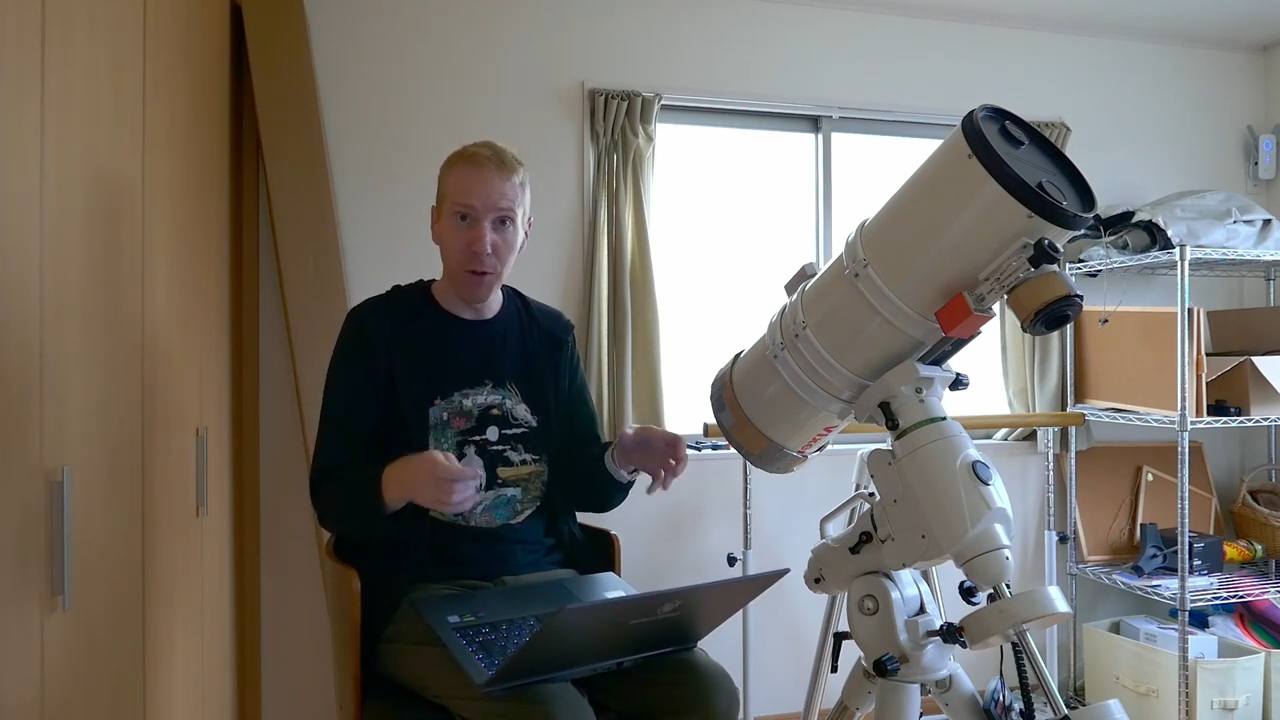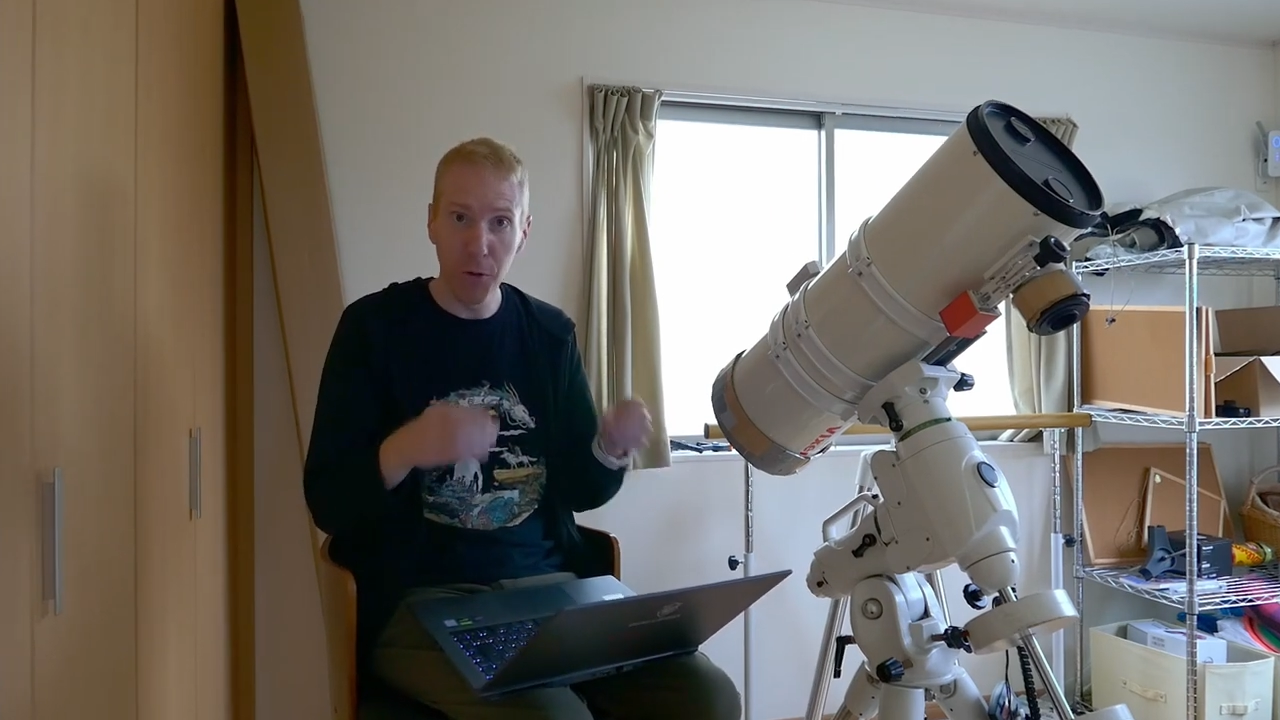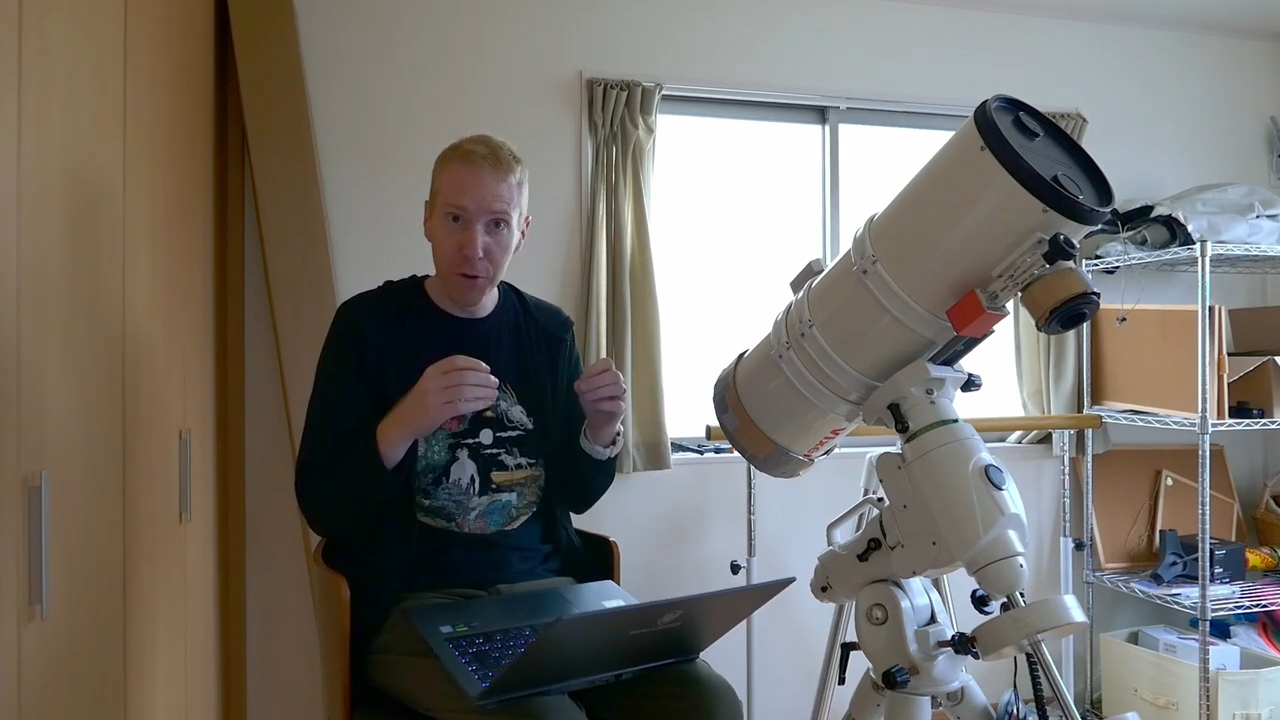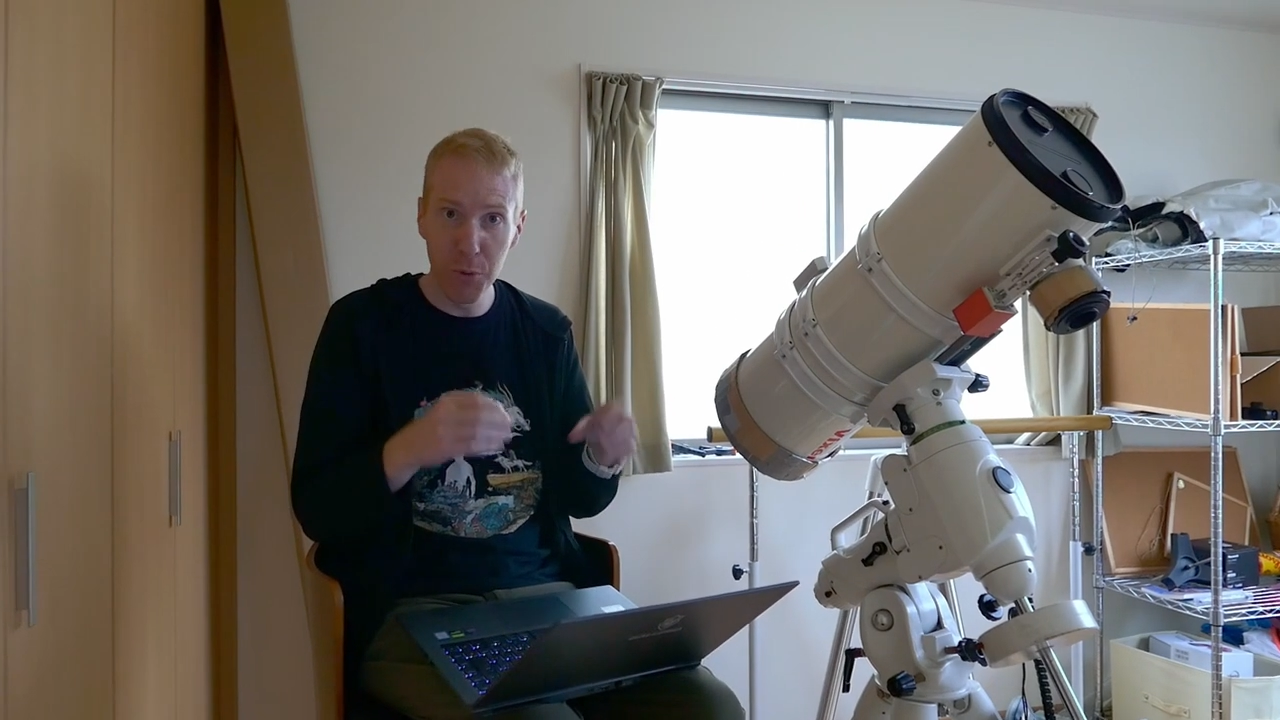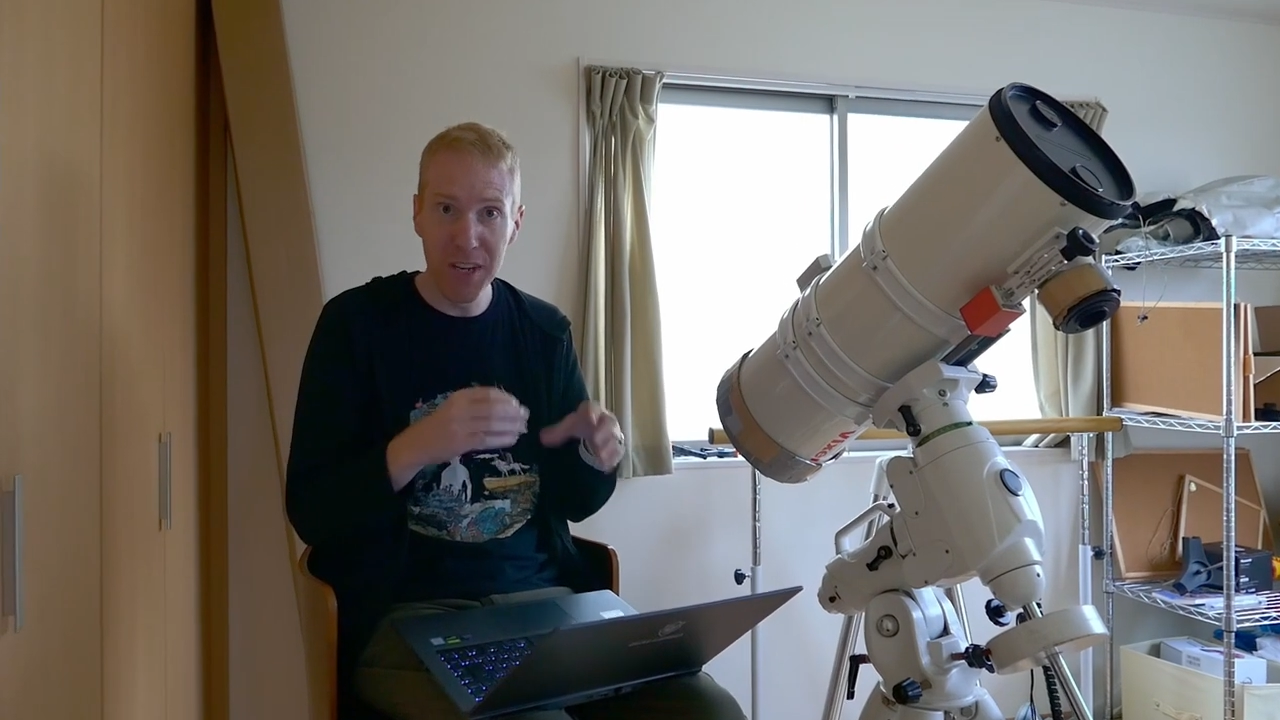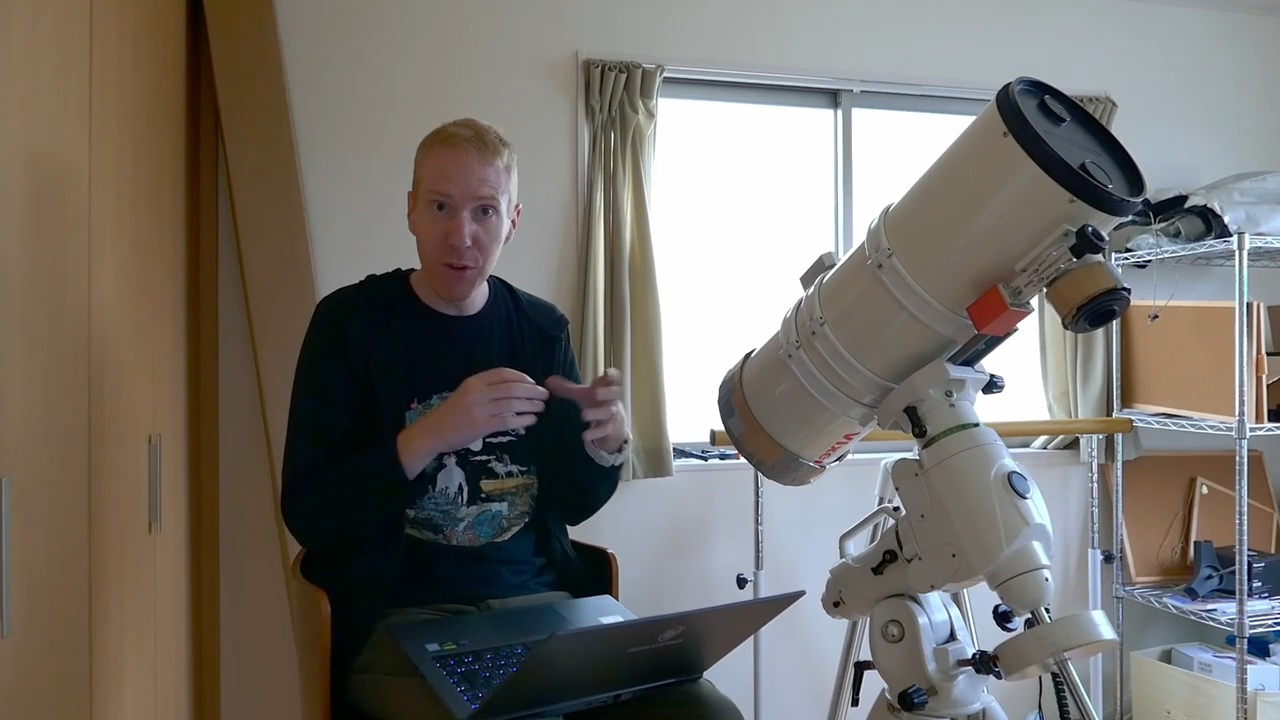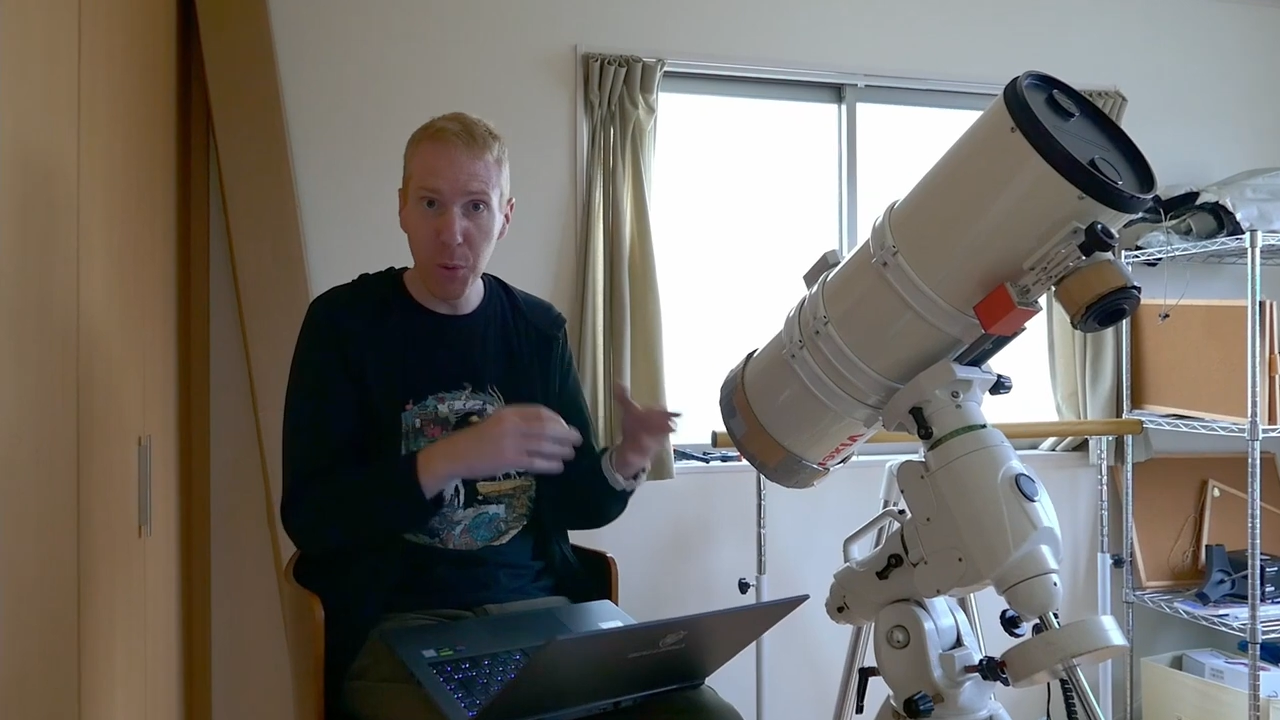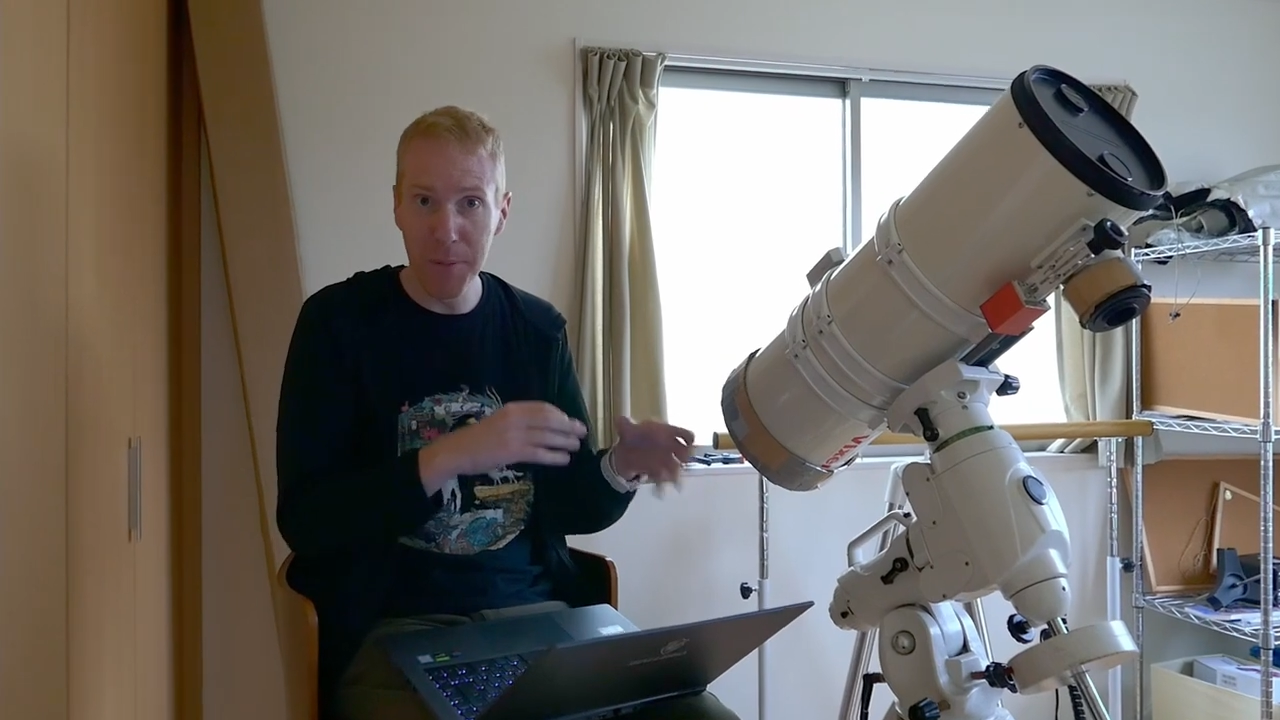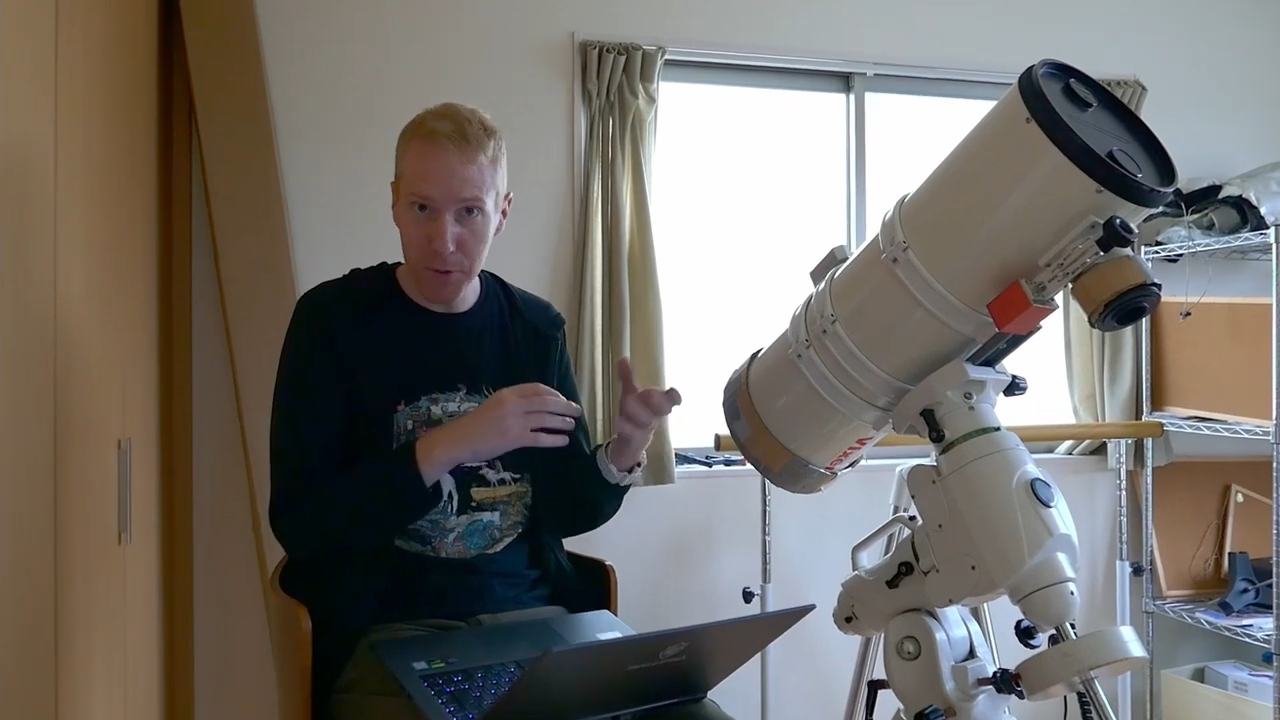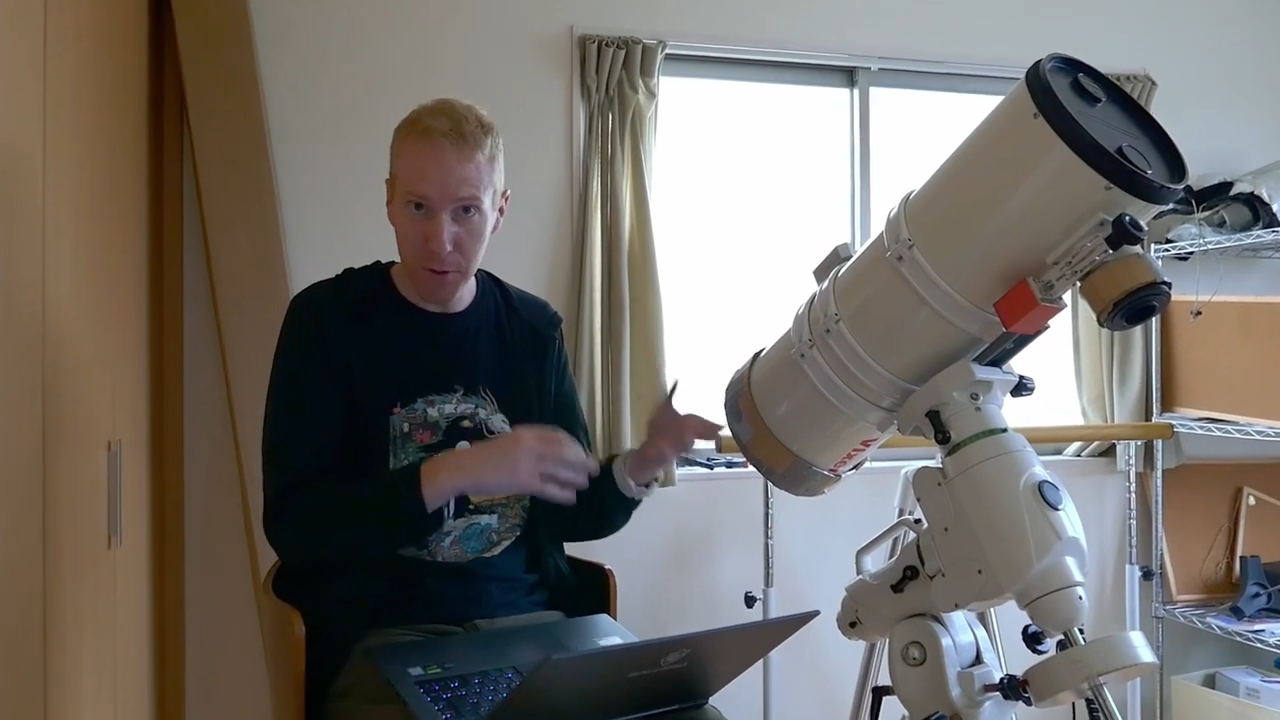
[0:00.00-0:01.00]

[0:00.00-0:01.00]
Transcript: called GreenSwamp